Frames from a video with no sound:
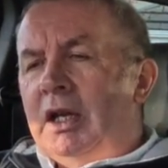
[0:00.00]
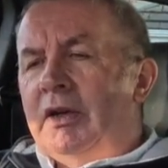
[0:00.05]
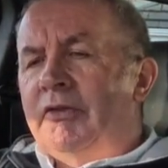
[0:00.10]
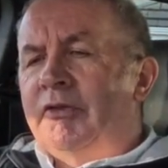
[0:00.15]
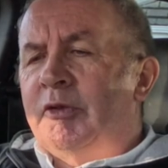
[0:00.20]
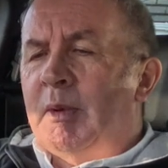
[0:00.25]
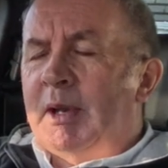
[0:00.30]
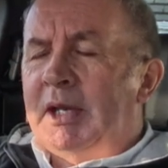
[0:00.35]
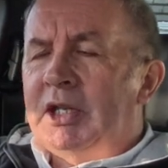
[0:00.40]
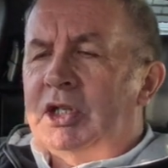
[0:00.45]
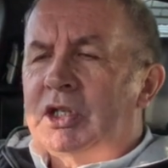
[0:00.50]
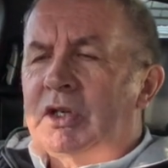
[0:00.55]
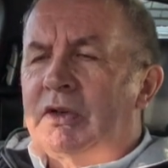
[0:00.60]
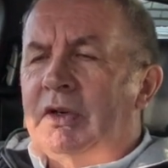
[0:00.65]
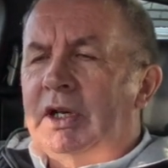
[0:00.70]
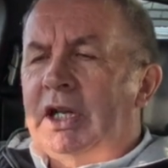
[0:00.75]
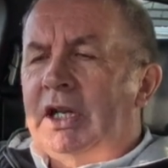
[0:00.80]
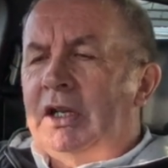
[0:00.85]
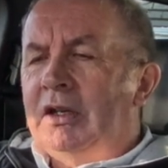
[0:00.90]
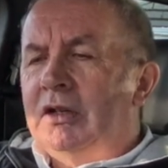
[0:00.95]
from any
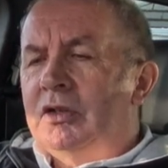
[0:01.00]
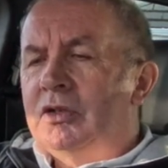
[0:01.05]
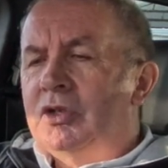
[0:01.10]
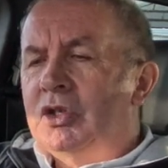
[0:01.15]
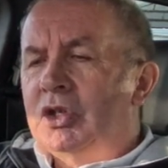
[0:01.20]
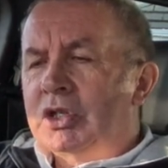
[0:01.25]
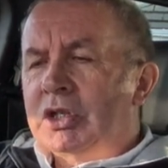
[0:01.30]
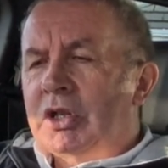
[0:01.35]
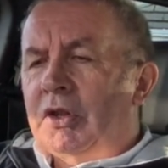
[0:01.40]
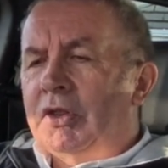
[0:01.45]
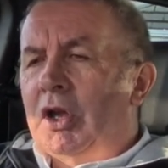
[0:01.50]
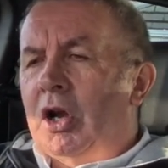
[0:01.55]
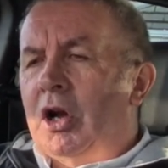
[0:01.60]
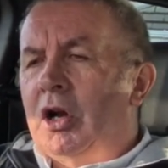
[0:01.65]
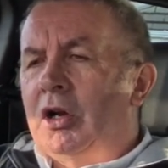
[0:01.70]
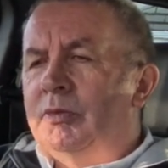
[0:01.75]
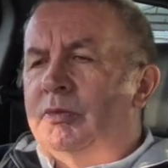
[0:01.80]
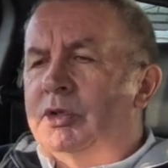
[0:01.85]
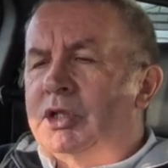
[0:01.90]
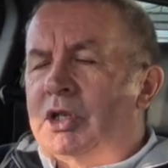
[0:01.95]
screen, just on the
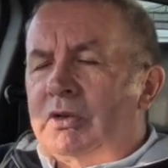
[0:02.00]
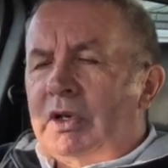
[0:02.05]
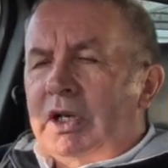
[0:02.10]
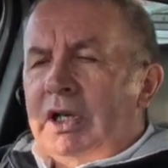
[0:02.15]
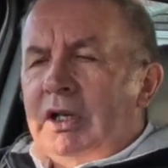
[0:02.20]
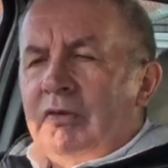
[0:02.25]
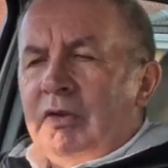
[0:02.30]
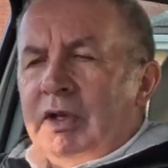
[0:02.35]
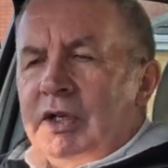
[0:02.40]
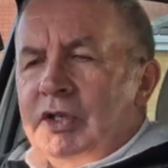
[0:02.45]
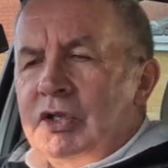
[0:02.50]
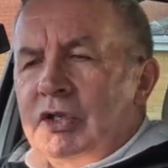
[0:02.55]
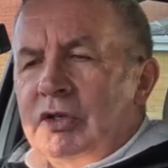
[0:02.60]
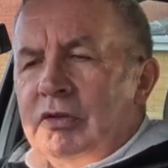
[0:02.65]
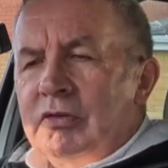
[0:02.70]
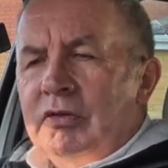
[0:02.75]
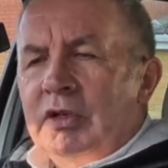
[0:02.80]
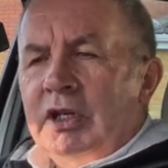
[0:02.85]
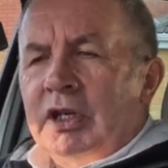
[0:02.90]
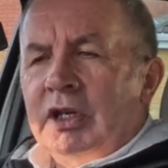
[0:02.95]
home screen, which
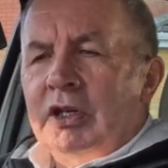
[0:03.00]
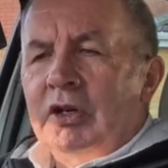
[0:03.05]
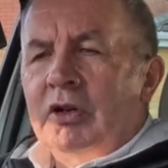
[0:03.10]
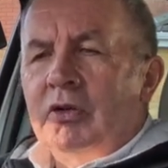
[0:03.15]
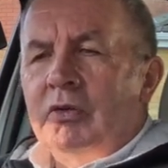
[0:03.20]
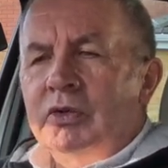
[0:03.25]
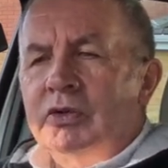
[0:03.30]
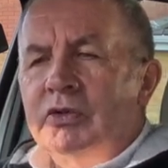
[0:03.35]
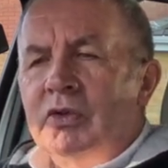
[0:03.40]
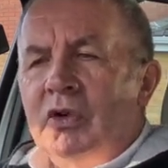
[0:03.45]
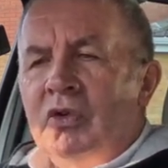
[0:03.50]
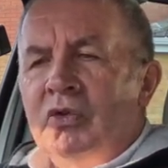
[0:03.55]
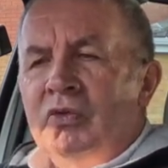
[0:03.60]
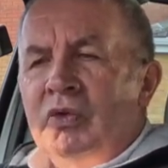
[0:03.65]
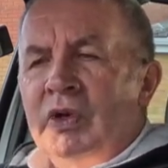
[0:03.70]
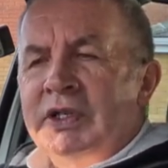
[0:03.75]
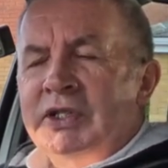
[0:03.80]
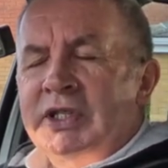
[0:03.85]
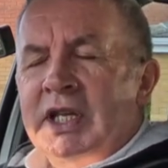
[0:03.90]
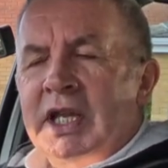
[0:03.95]
you can
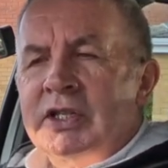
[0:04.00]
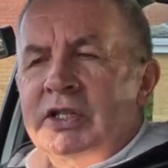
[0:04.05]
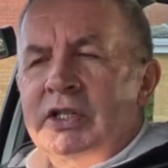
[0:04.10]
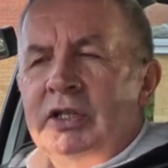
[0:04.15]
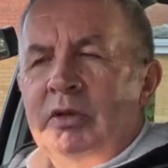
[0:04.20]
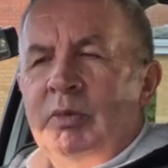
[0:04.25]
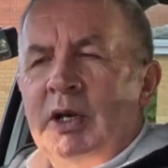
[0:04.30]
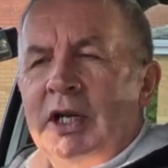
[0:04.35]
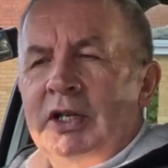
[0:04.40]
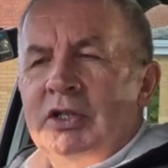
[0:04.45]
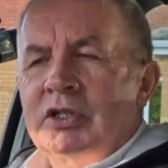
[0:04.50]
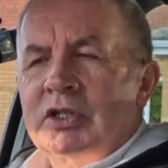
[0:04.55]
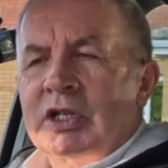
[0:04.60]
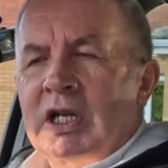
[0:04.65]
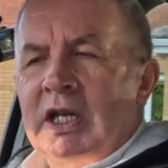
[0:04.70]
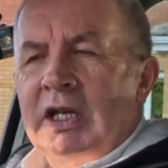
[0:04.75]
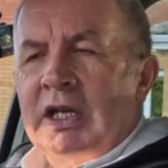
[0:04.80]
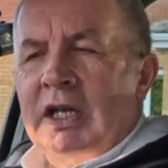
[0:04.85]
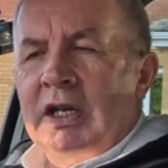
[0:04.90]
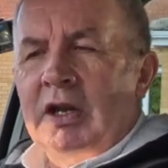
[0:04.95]
always get to by just
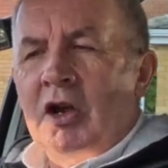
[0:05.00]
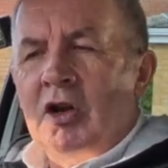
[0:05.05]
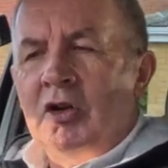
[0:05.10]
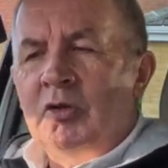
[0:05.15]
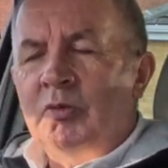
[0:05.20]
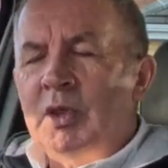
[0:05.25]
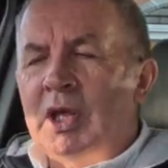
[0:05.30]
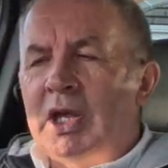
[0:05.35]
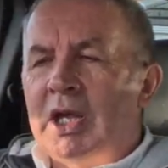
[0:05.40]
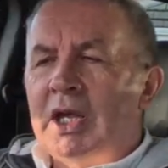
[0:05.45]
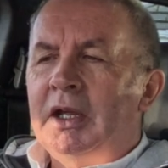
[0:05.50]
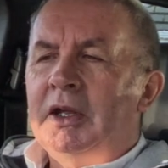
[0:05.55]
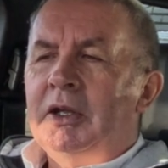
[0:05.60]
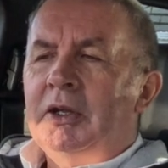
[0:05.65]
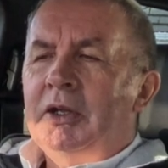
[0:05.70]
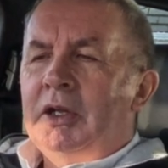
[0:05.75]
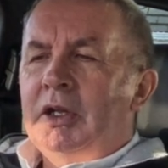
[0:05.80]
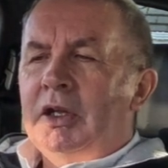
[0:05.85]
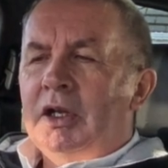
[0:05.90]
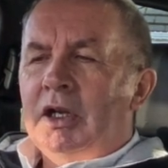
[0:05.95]
clicking home there,
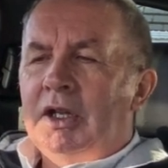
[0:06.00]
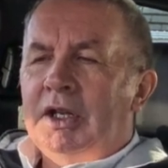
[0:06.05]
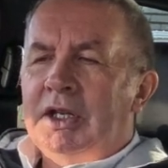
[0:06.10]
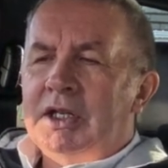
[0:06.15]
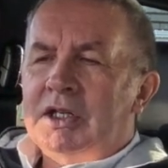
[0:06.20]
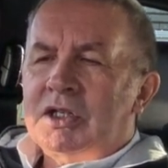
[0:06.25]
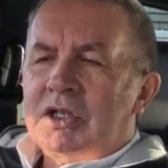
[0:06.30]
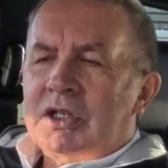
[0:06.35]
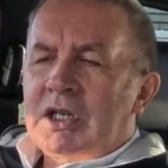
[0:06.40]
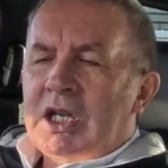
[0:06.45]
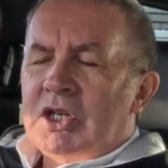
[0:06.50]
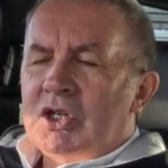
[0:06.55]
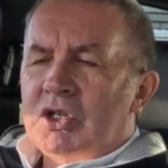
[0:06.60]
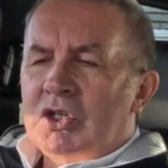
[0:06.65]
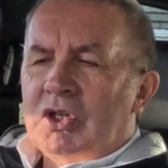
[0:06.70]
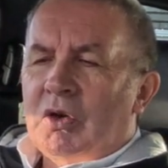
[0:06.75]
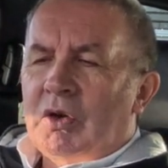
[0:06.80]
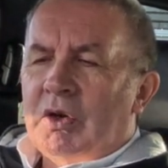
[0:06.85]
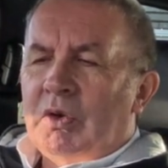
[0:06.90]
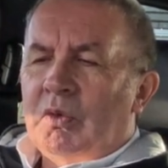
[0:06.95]
and it's
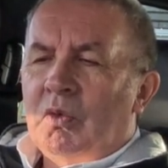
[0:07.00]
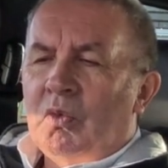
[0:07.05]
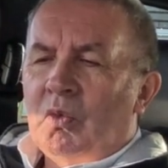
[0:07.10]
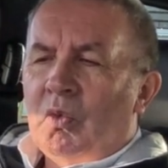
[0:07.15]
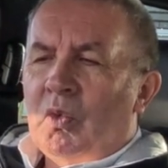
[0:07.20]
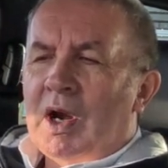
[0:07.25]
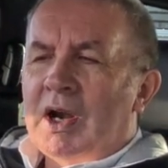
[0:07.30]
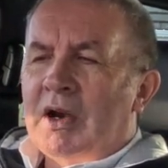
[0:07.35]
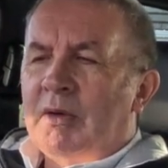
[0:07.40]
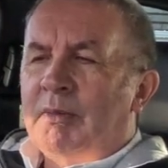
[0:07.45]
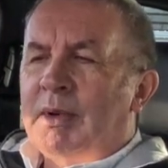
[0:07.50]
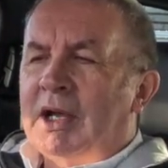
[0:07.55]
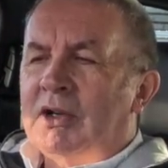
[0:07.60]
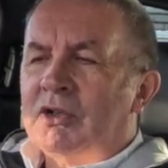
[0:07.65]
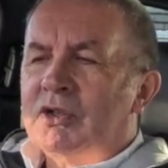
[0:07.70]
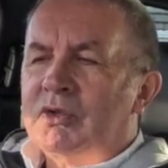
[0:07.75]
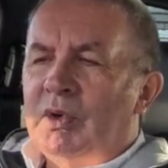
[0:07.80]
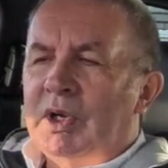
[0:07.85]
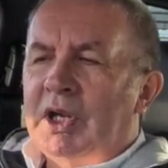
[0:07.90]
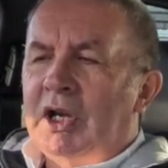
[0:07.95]
showing
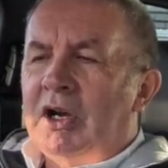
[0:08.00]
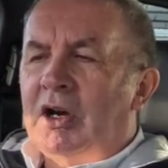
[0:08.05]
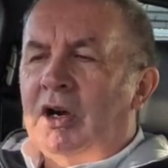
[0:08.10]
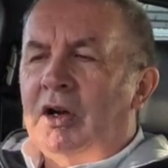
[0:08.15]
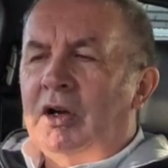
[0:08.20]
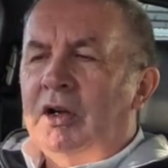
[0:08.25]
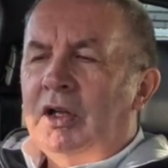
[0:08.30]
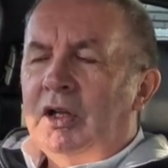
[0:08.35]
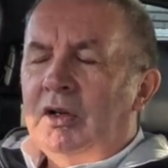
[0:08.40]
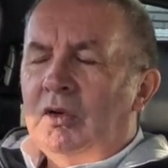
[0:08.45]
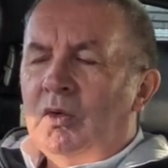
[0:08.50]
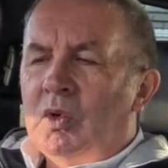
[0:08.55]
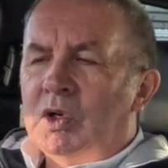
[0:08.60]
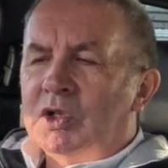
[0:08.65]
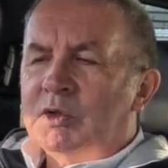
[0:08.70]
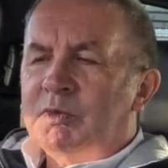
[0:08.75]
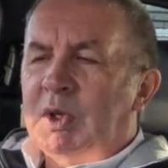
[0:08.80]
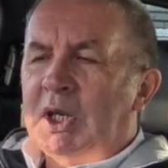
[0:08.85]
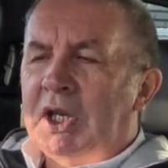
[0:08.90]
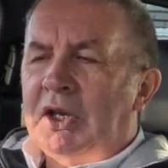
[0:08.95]
whereabouts we are,
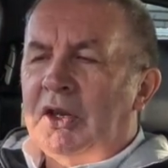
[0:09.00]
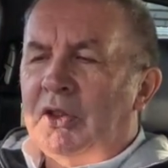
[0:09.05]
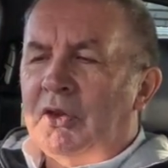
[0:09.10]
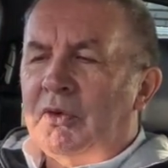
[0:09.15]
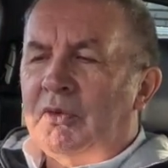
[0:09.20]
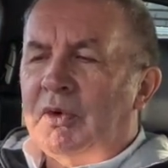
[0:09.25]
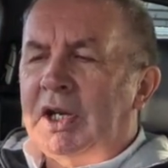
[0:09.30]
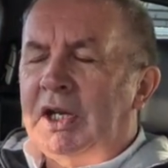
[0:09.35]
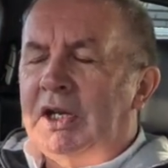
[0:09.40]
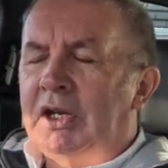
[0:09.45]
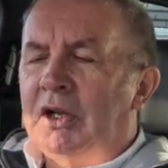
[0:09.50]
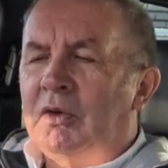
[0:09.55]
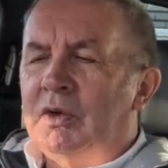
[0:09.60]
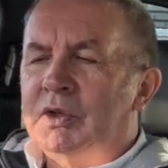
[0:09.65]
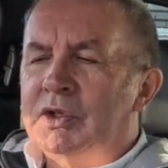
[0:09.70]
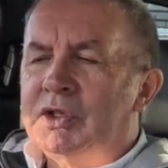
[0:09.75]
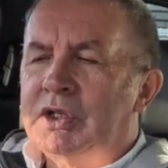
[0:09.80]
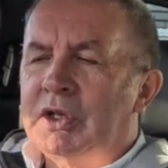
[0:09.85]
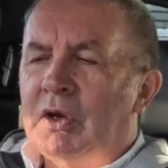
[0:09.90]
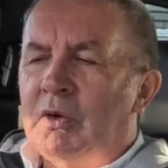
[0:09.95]
what's playing on the radio
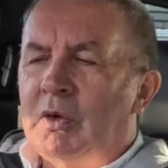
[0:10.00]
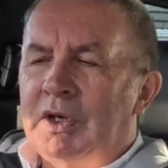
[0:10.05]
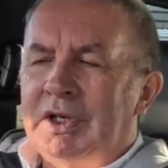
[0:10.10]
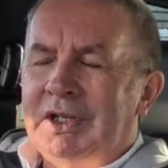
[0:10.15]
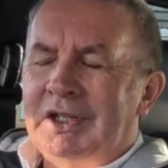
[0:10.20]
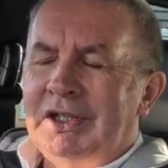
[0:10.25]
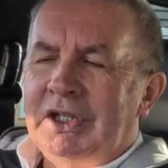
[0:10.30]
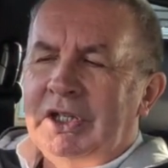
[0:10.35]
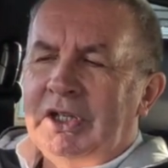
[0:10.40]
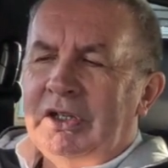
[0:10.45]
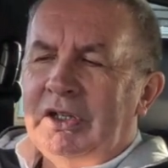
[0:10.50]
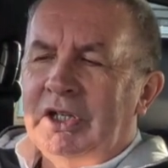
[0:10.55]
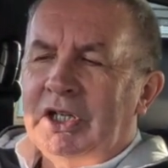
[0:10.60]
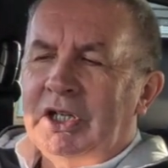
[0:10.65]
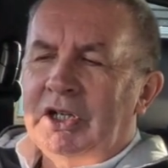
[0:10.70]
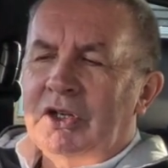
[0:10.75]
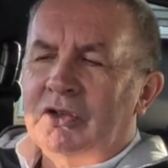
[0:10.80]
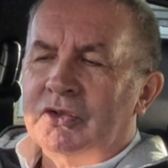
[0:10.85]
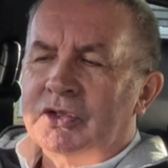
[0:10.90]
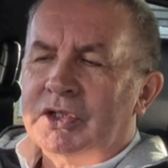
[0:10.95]
and so on, and you
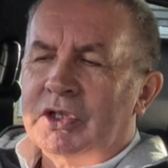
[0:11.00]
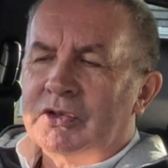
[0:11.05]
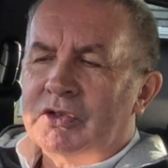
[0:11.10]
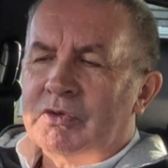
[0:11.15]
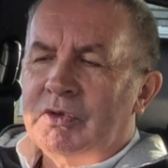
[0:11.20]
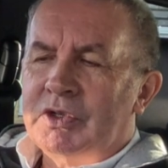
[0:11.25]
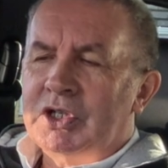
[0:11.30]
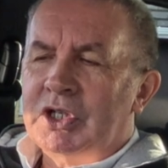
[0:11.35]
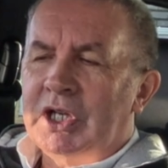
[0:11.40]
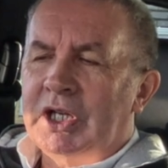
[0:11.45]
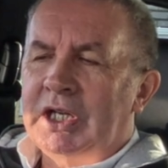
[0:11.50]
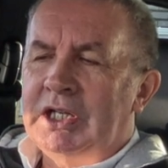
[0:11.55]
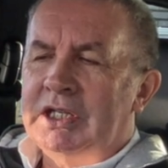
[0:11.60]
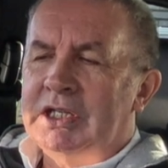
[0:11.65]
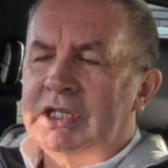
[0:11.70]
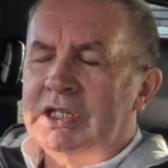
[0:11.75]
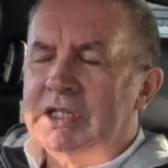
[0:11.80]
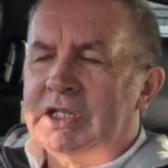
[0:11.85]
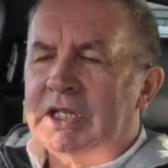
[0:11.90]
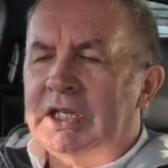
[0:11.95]
can also switch your
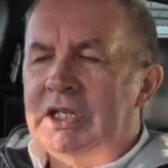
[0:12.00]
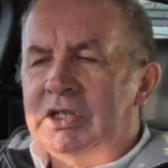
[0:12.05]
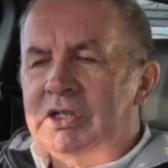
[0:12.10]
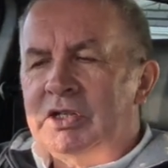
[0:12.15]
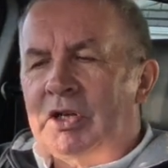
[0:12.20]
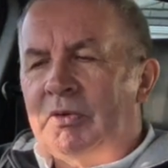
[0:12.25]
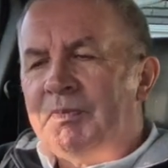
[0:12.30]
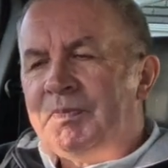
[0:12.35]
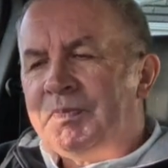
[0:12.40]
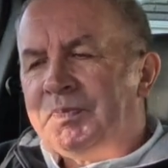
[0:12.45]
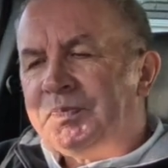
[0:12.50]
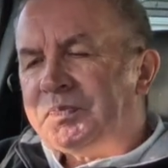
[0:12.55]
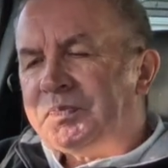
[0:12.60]
heated seats on